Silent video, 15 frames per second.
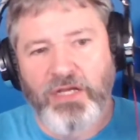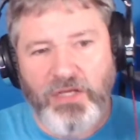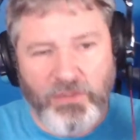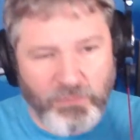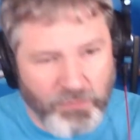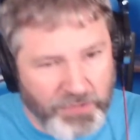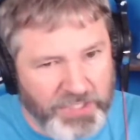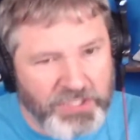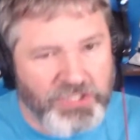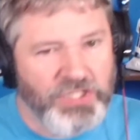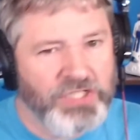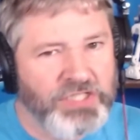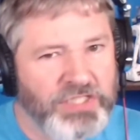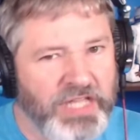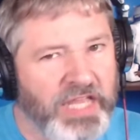we'll get you a
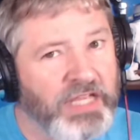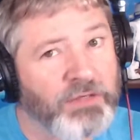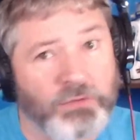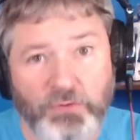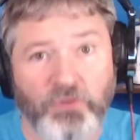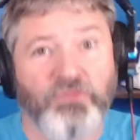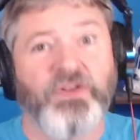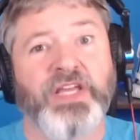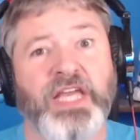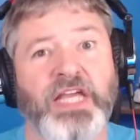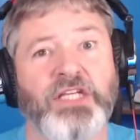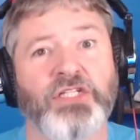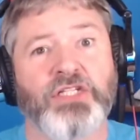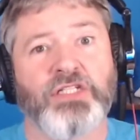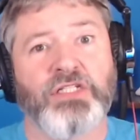steak because we're on
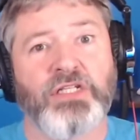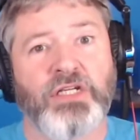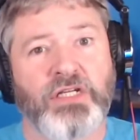vacation.